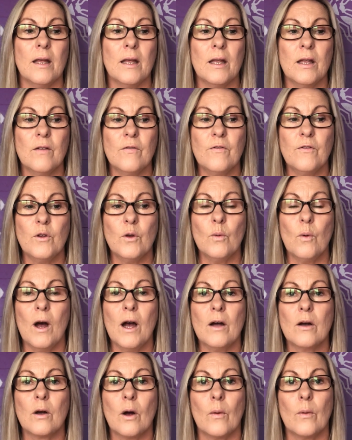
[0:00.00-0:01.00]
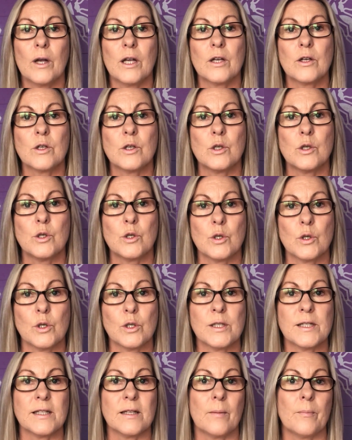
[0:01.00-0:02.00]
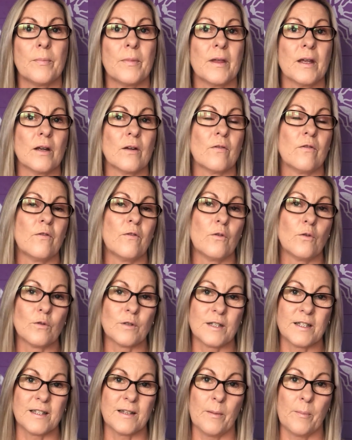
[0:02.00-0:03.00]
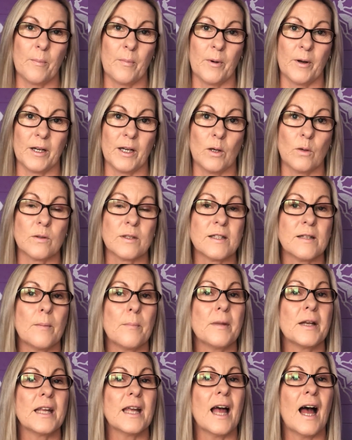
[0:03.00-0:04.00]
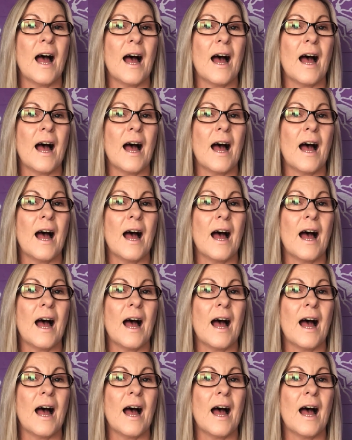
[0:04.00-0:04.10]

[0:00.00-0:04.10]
If you are going to do something for somebody or somebody